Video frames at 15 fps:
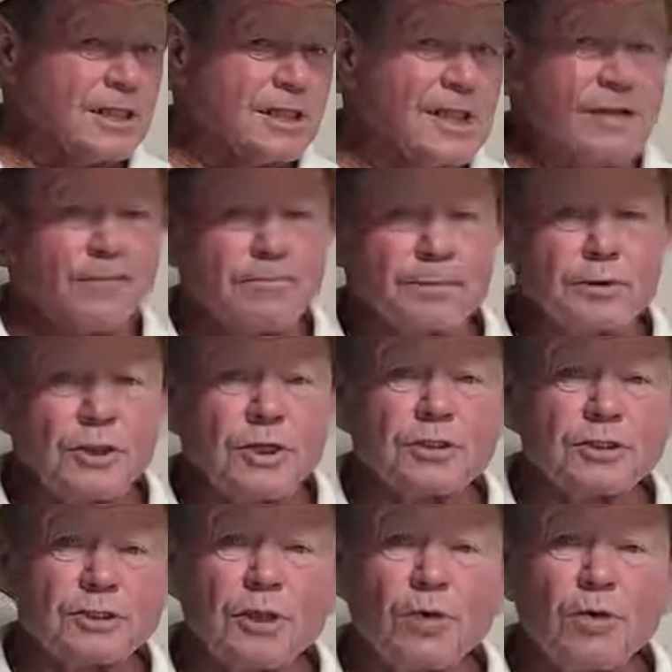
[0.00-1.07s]
have potential
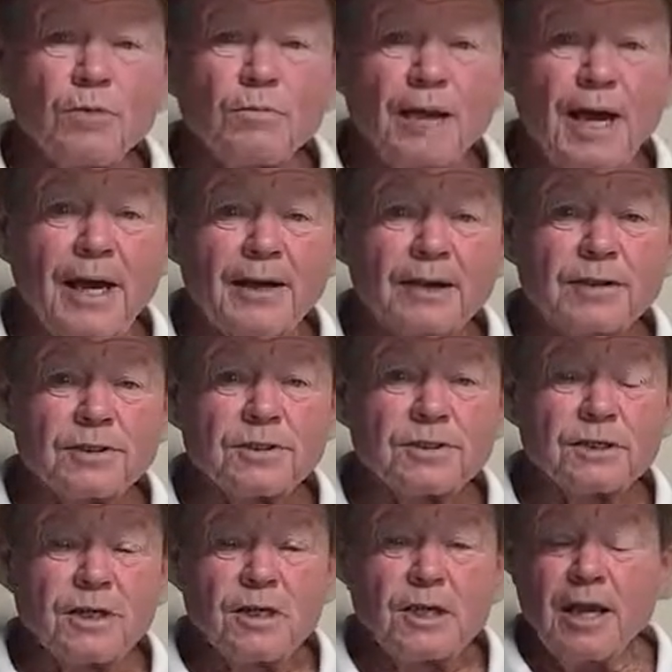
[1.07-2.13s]
local buyers.
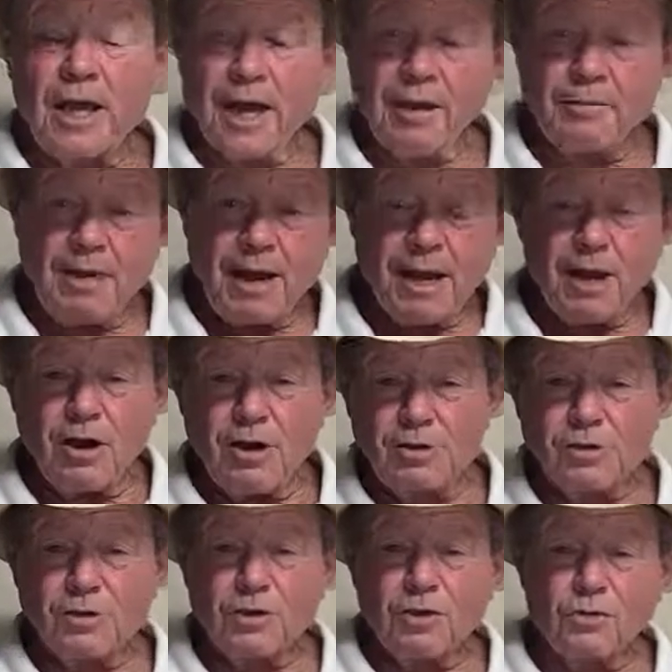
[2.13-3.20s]
And my
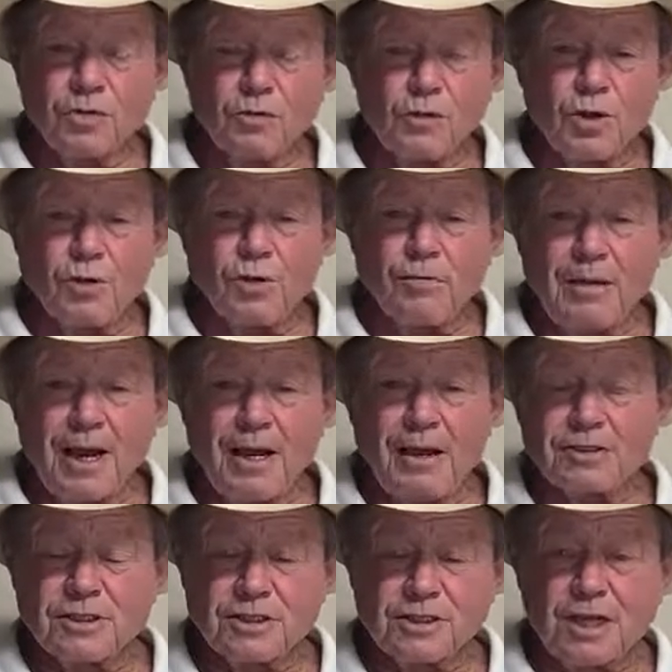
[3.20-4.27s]
cost on those local buyers
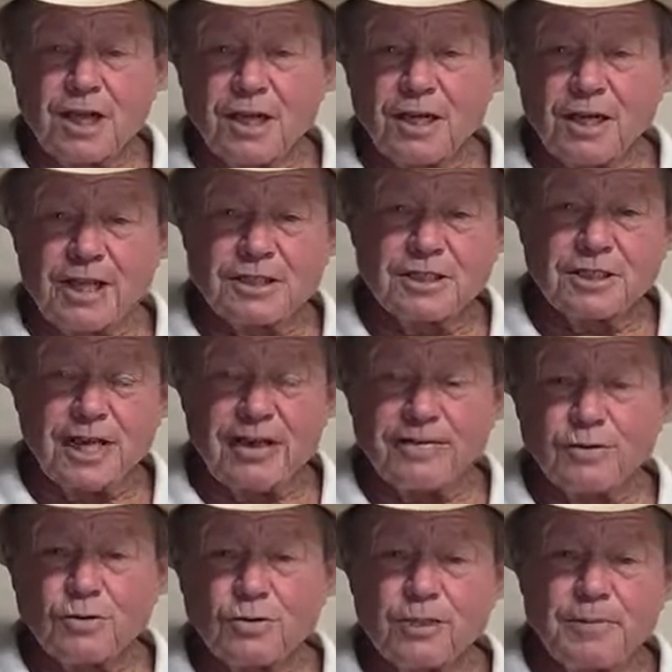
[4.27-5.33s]
is a lot less because I have no
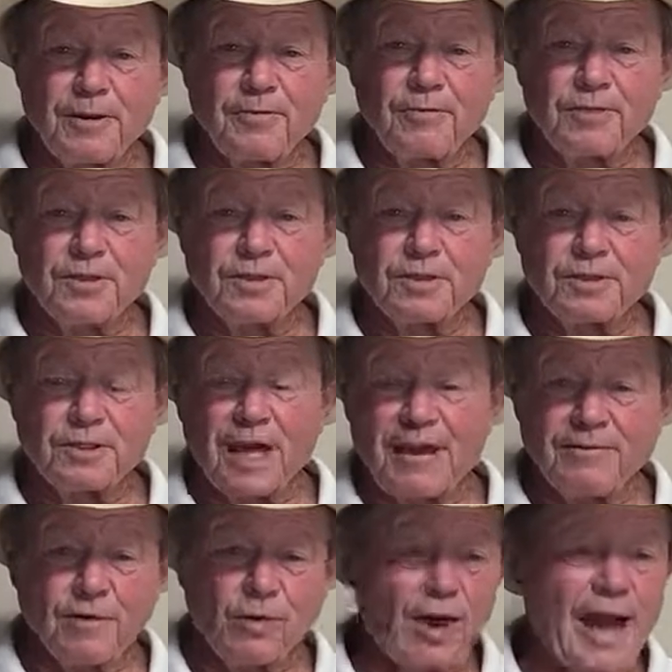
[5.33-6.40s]
shipping fees. I have
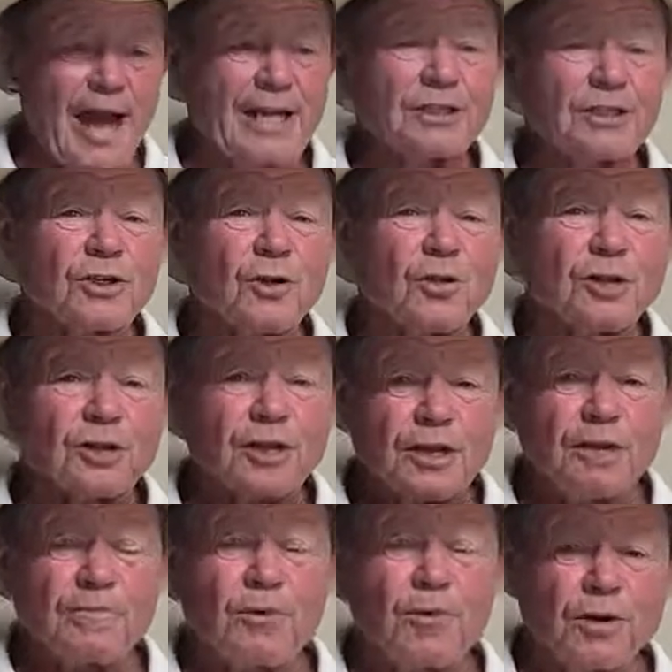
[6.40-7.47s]
no hassle of going to the
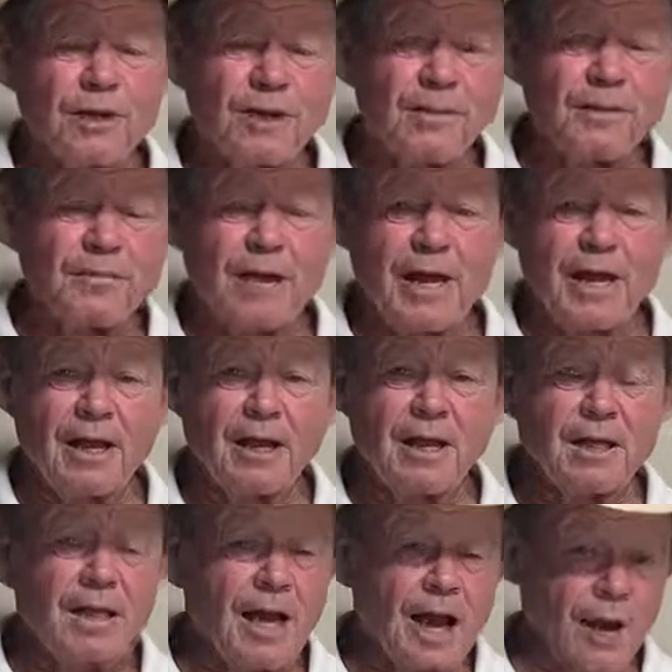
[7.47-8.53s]
airport and coming back.
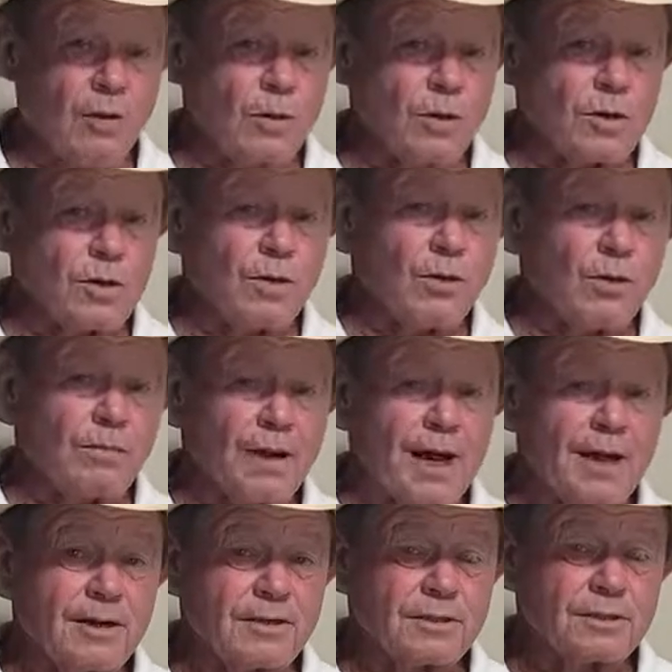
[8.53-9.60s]
I want local
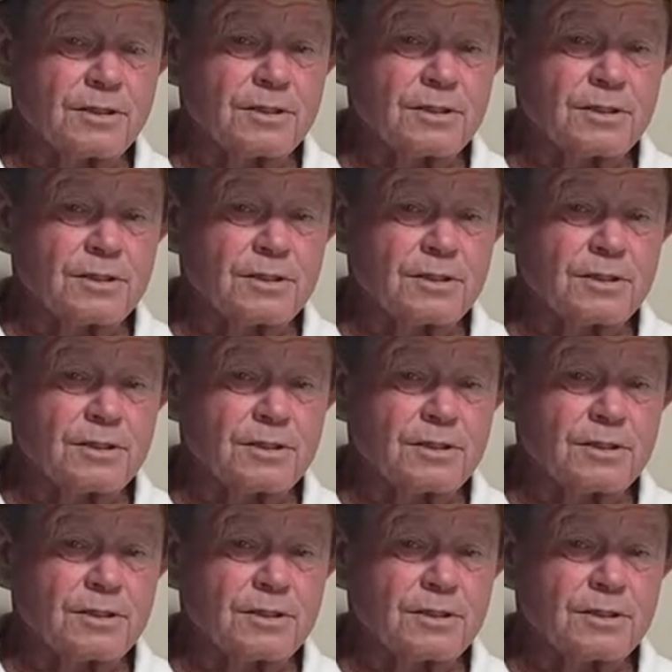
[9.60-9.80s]
buyers.